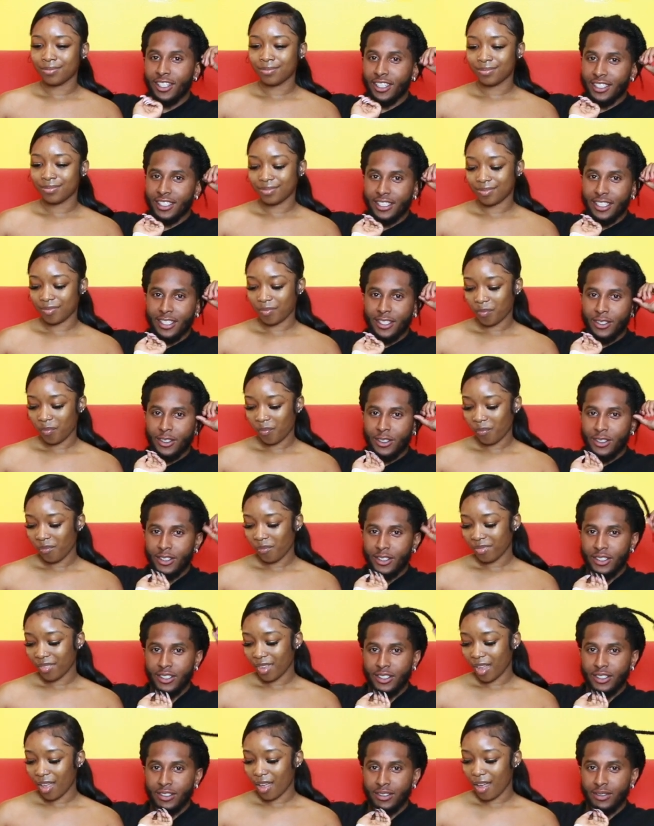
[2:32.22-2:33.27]
Speaker 1: can continue.
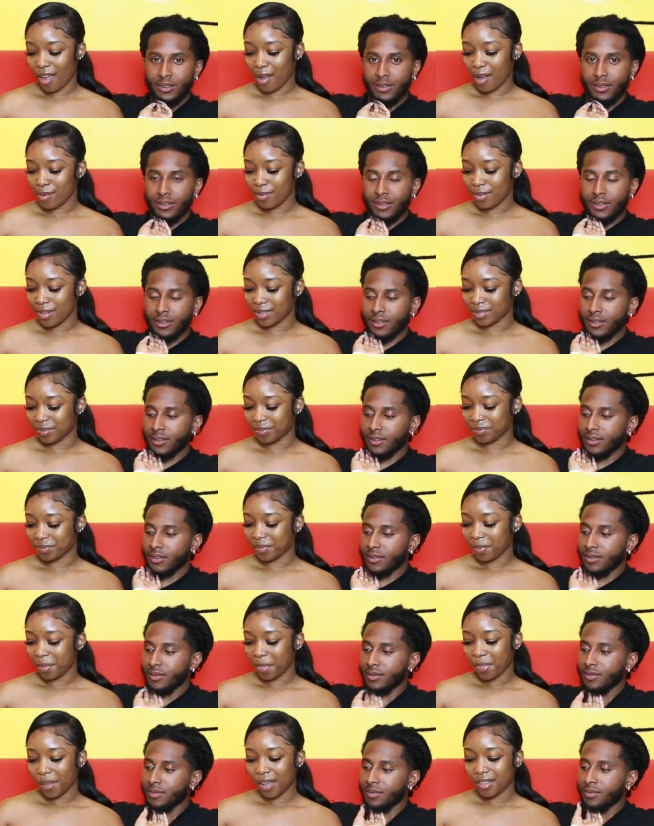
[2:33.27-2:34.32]
Speaker 2: I don't know.
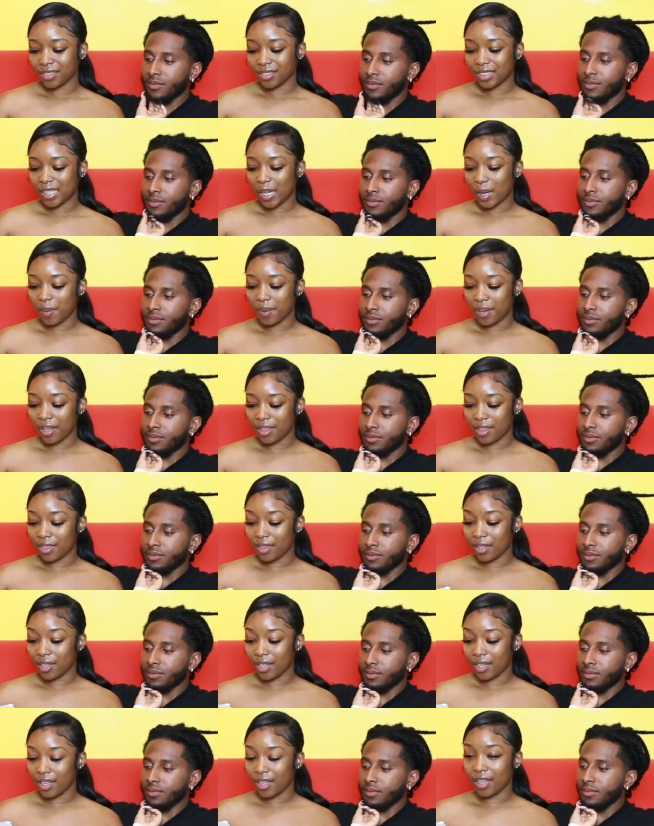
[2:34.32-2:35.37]
So, and
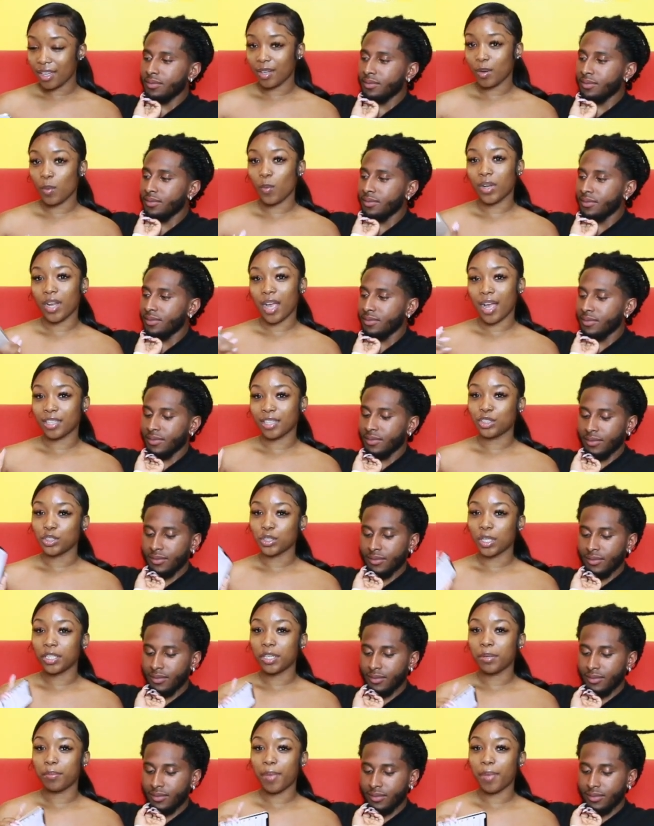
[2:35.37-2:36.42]
then when I
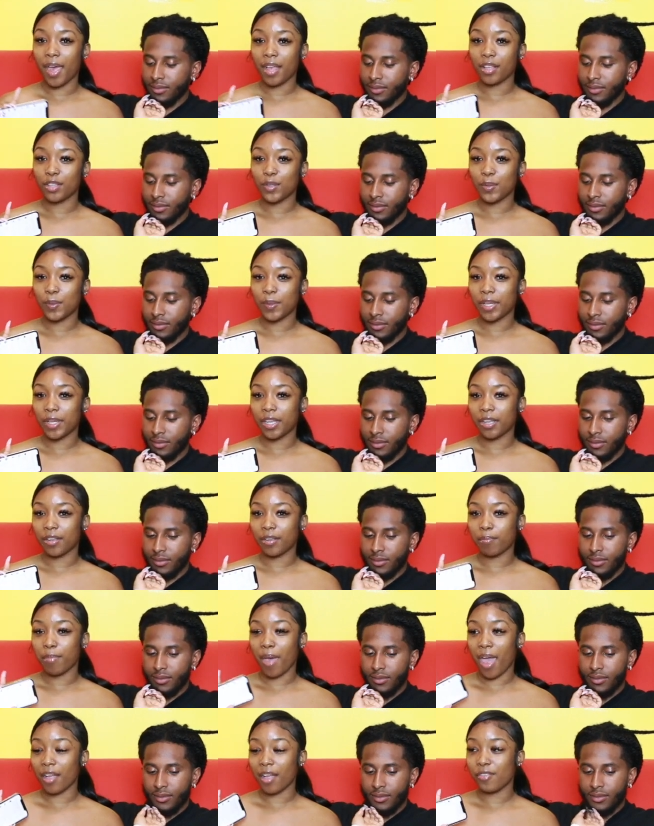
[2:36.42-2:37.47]
started back doing,
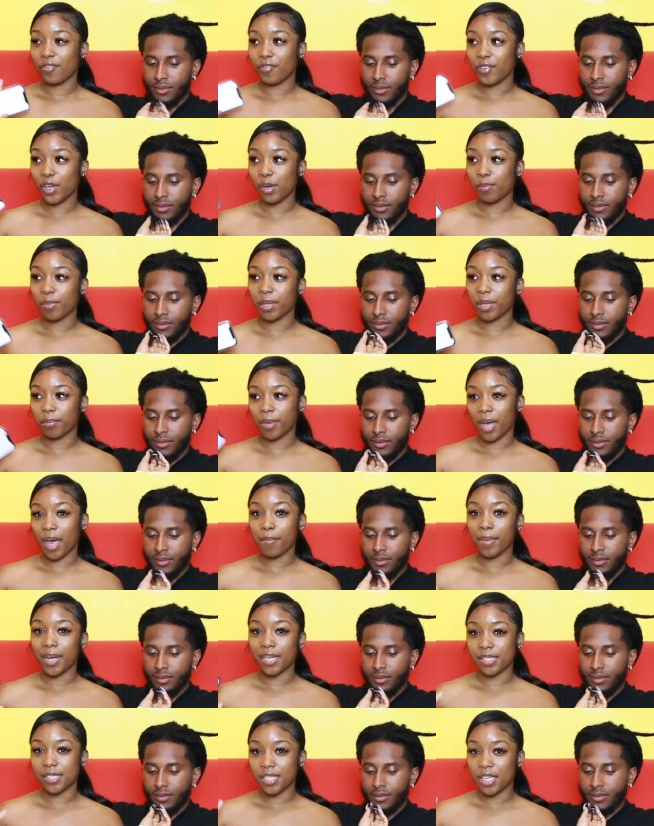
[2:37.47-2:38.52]
back filming by
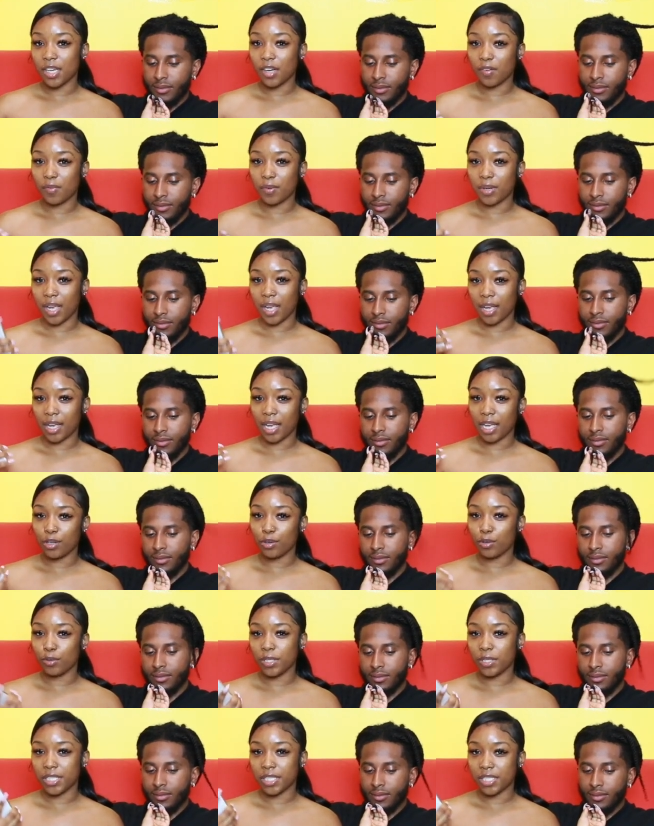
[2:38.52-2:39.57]
myself when I got
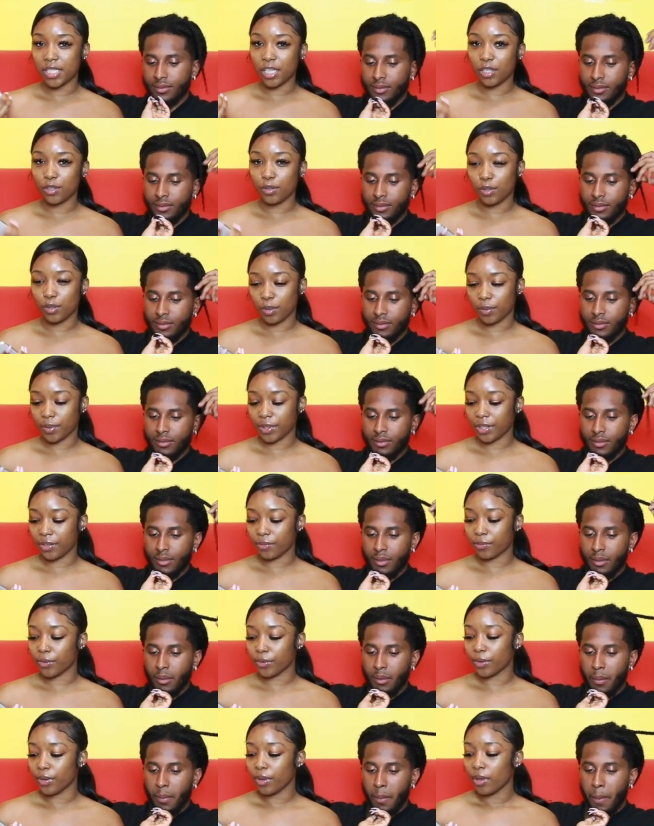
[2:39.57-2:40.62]
newly single or
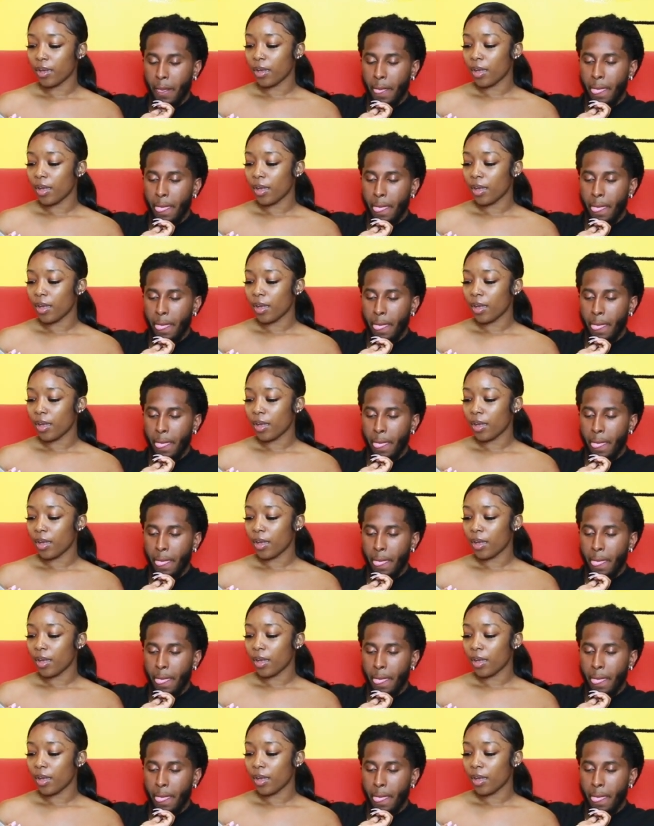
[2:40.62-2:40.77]
whatever,